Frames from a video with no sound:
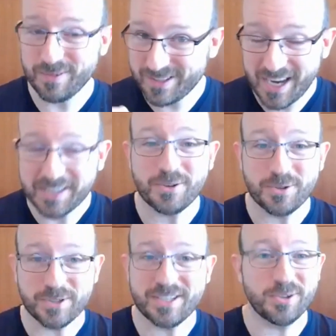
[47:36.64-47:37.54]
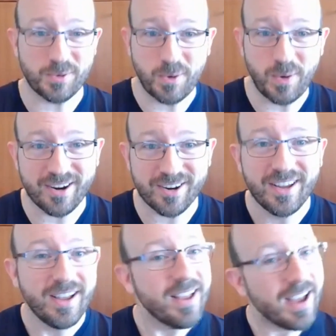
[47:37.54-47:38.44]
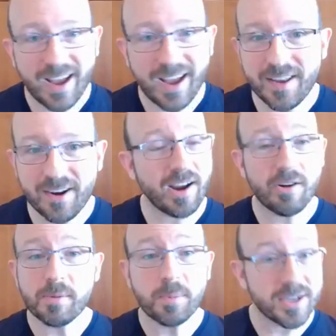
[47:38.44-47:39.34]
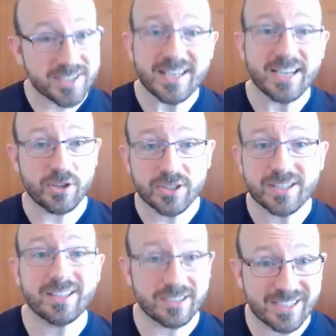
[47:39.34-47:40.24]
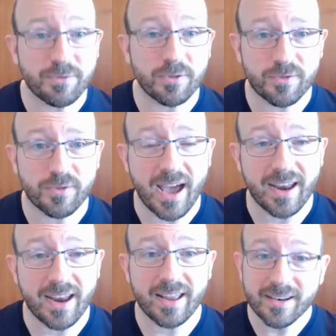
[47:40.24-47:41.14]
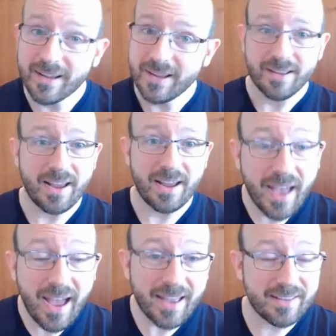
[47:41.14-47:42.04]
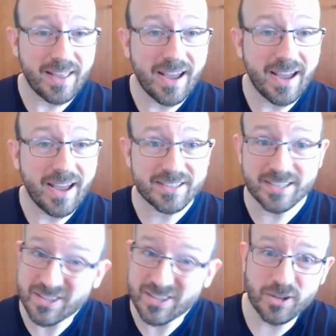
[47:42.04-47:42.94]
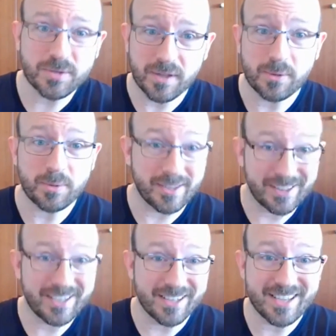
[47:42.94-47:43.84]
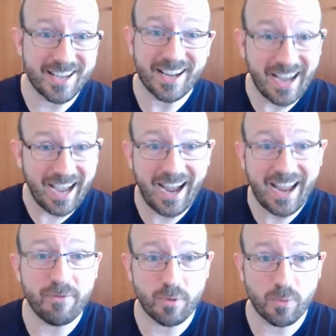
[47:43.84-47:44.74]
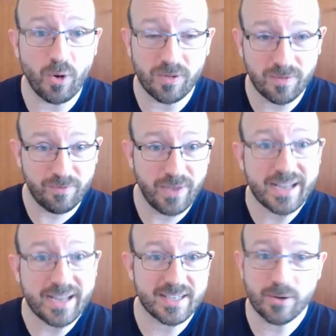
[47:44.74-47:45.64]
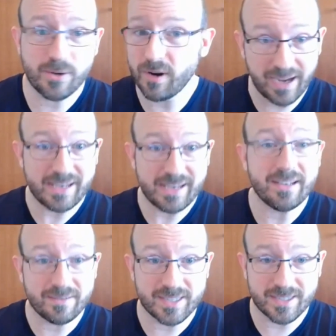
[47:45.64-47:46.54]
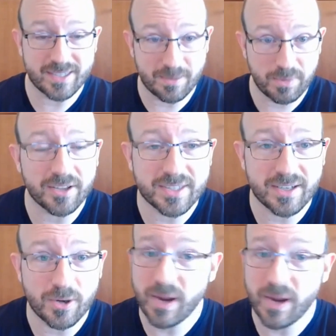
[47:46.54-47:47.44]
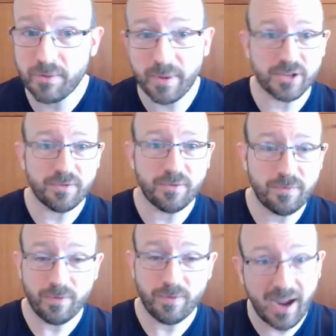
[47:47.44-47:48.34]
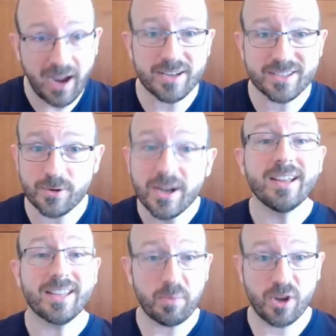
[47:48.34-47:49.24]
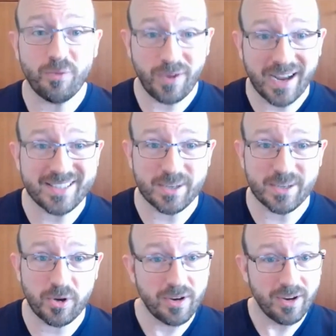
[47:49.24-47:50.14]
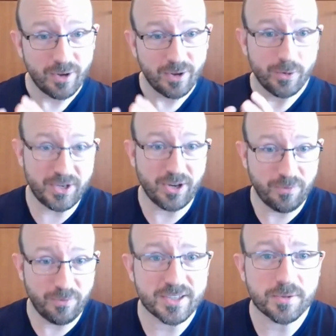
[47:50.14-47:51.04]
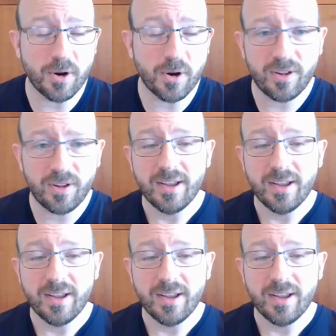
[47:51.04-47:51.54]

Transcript: technical skills required, and then our hiring process actually looks a little different for that. And in that case, it starts really with the lead link saying, I have a role vacancy, or I need somebody else here. We have the budget for hiring, so can we go find someone who's going to fit this role?